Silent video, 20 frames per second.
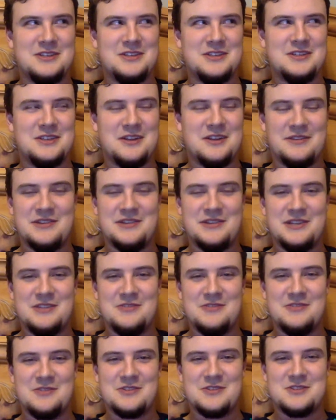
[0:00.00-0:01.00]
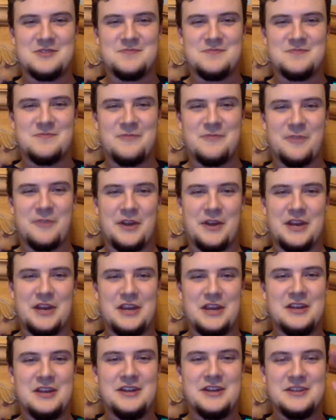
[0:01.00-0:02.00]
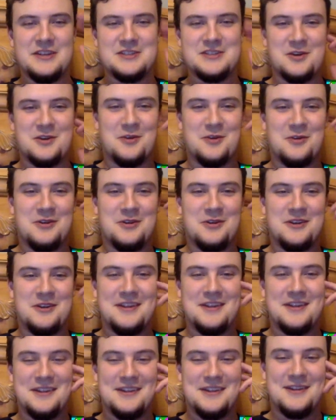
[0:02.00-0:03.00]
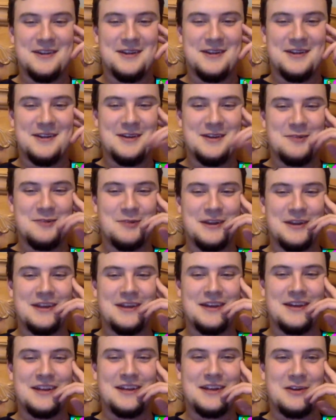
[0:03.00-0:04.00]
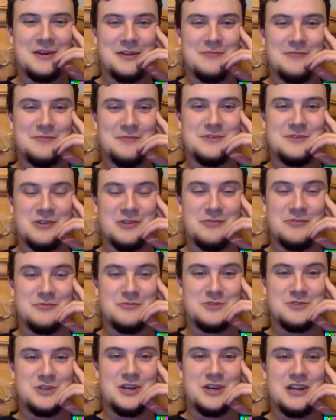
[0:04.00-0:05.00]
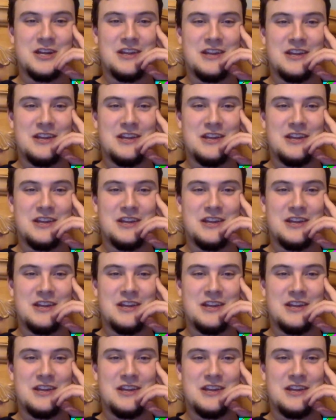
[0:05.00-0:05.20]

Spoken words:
I mean, he looks freaky. So why not? I'll give him a shot.